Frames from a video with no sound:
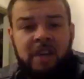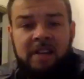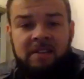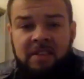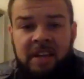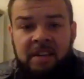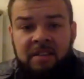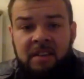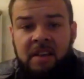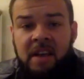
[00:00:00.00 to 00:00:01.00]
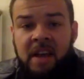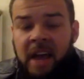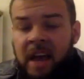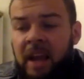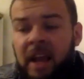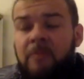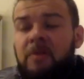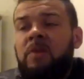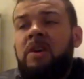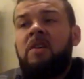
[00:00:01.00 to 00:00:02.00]
kinds of things. And like I've
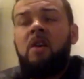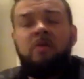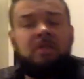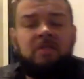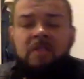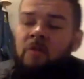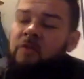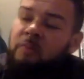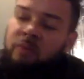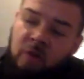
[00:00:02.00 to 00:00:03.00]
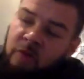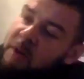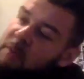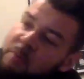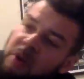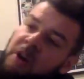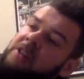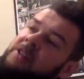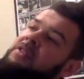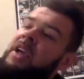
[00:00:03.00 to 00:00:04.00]
been reading all these self-improvement
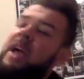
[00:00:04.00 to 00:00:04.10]
books,